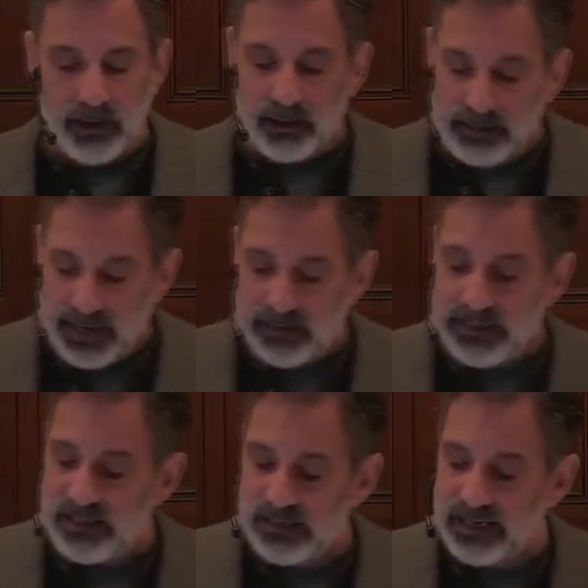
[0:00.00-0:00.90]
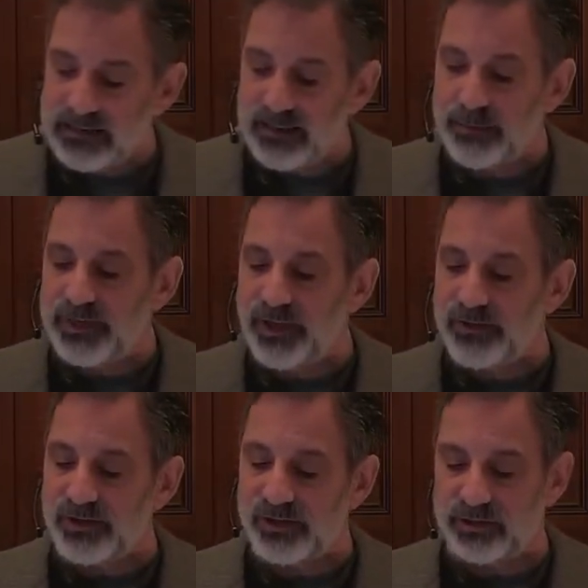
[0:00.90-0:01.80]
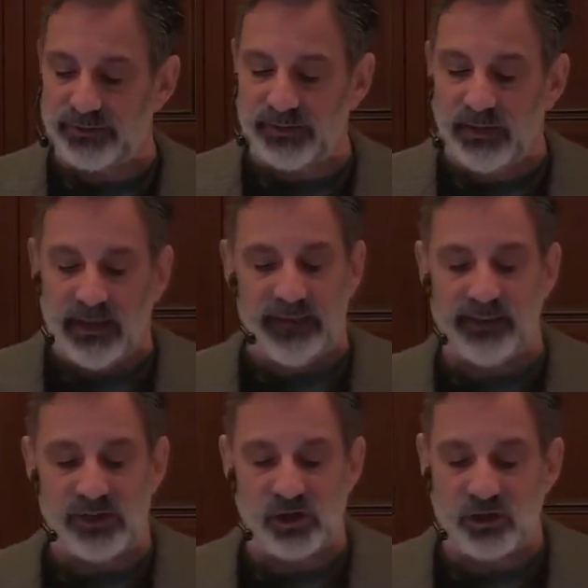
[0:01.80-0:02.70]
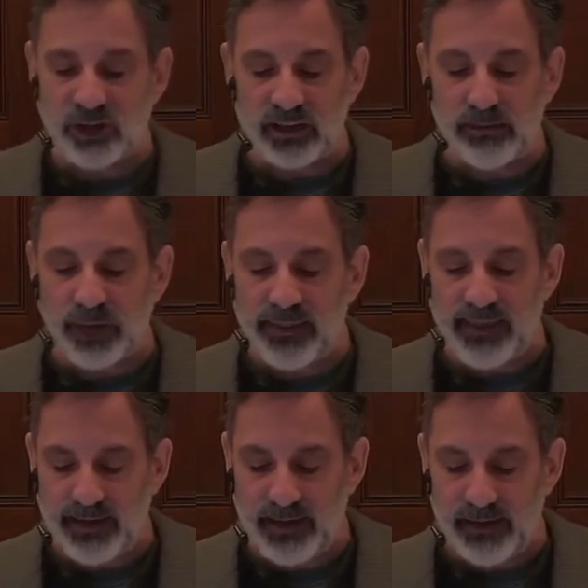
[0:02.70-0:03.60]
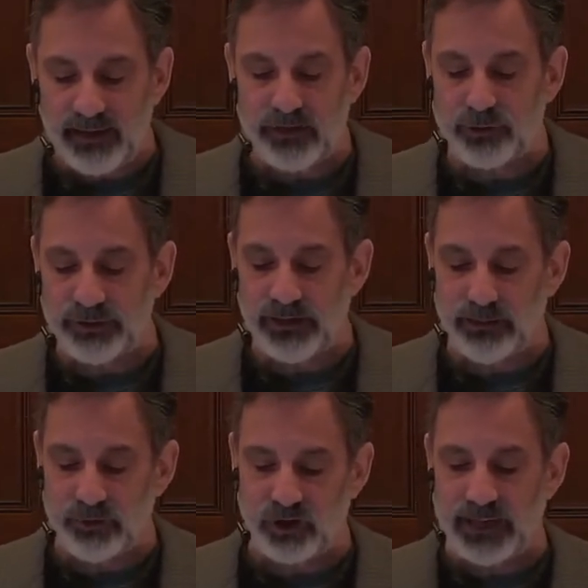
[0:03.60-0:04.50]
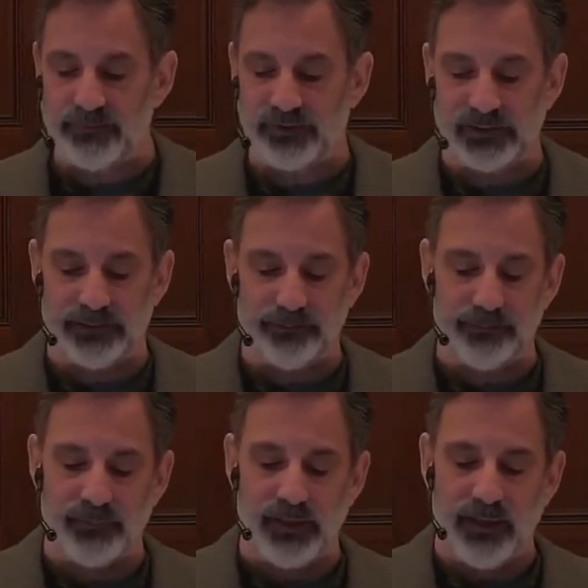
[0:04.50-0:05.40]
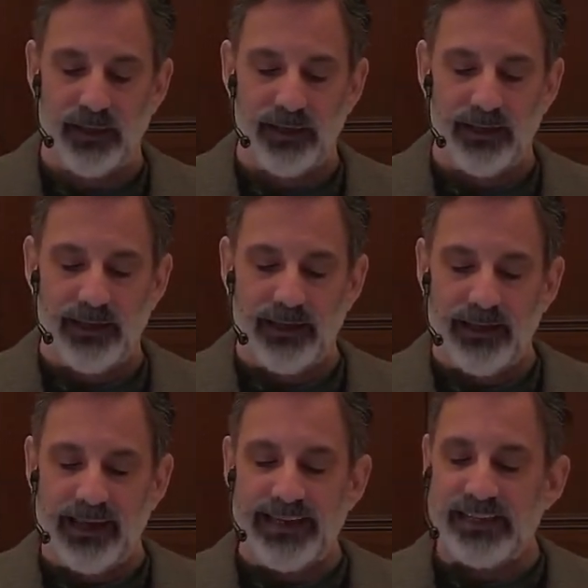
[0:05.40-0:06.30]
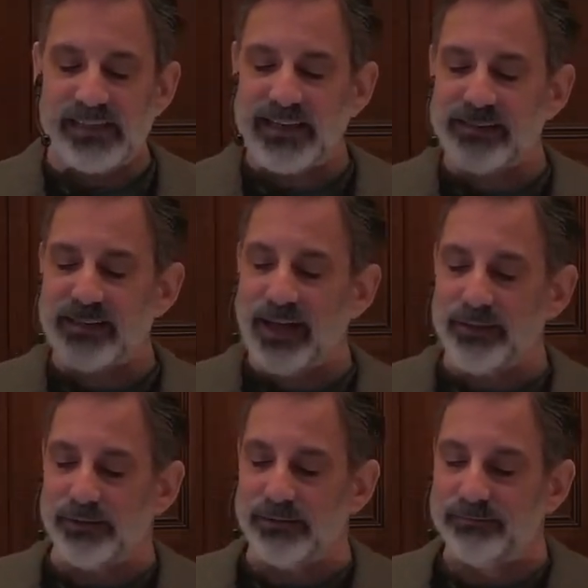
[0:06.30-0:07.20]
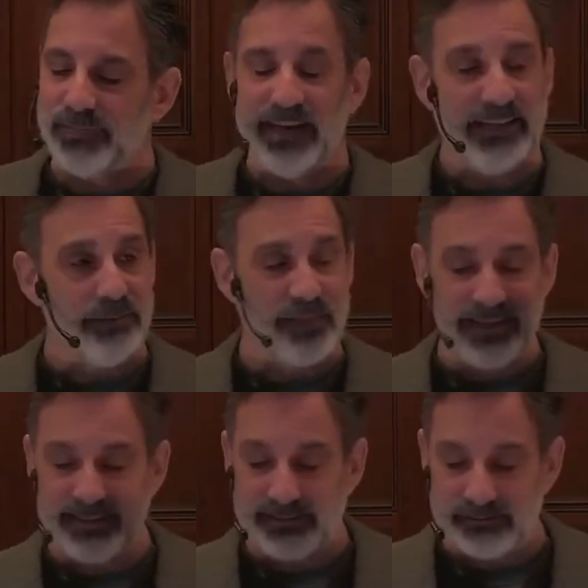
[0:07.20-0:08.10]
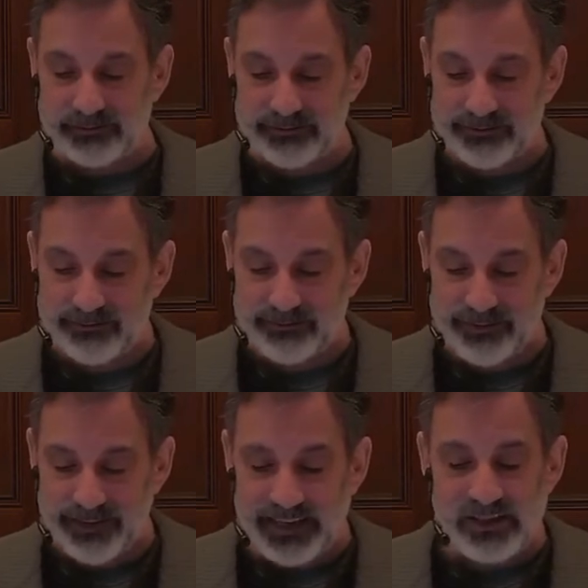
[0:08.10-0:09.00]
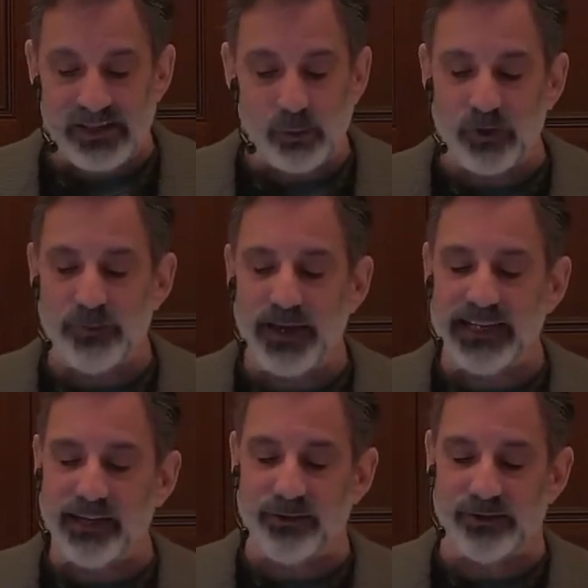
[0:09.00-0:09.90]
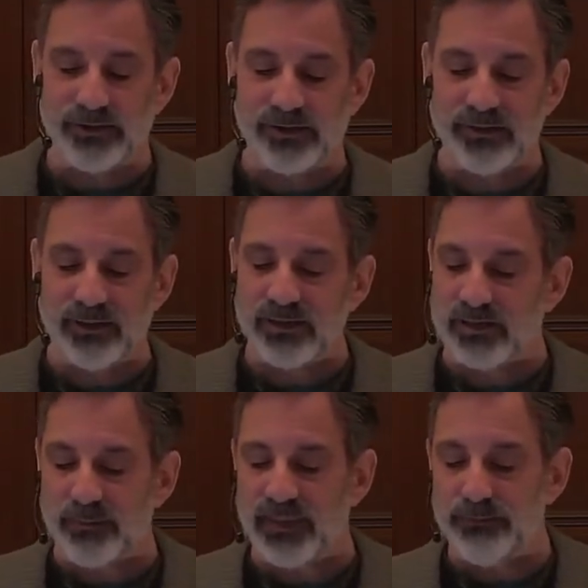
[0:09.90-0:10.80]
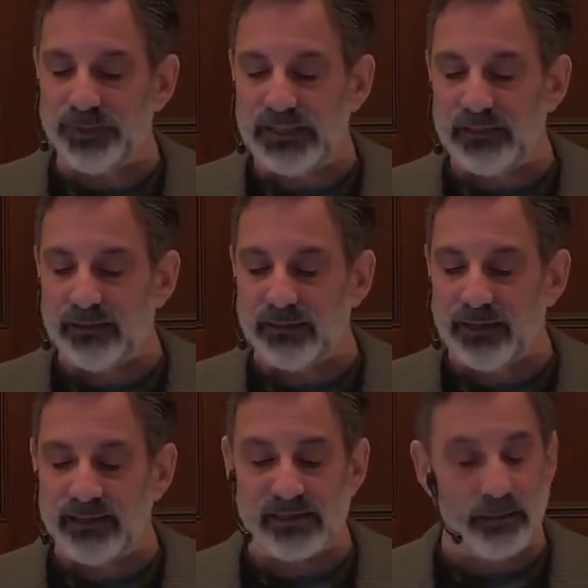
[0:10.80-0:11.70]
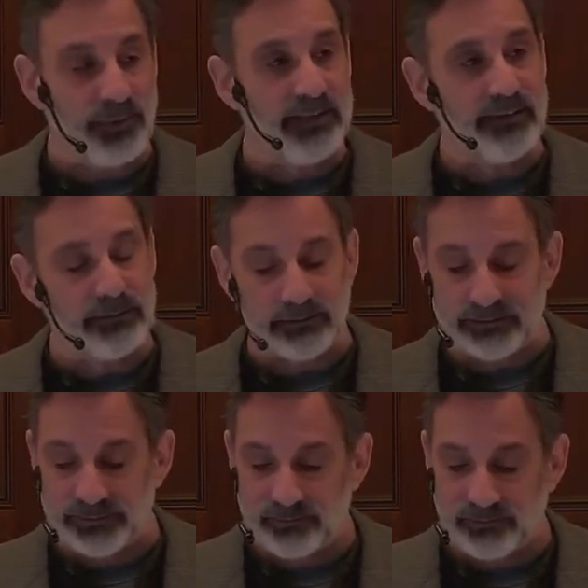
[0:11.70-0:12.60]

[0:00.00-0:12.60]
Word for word: Again he sent to them another servant, and they struck him on the head and treated him shamefully. And he sent another, and him they killed. And so with many others, some they beat and some they killed.